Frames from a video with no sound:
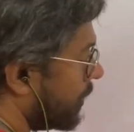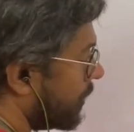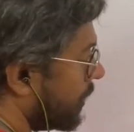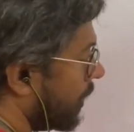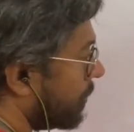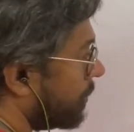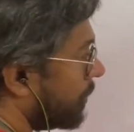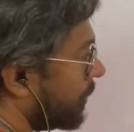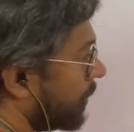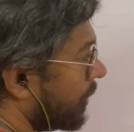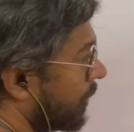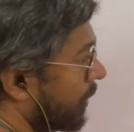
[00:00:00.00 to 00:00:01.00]

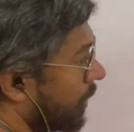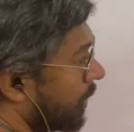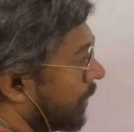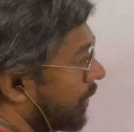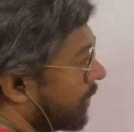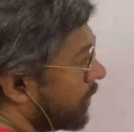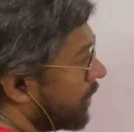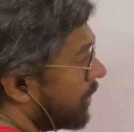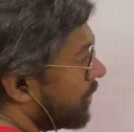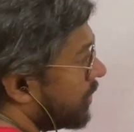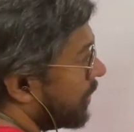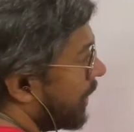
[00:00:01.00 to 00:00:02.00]
sum,
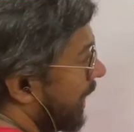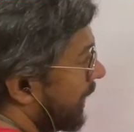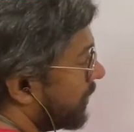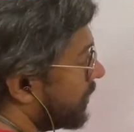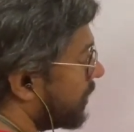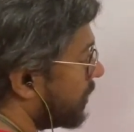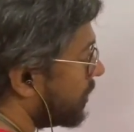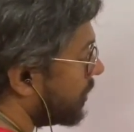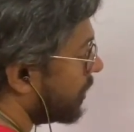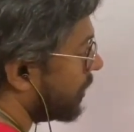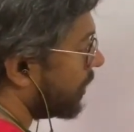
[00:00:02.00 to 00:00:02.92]
since x is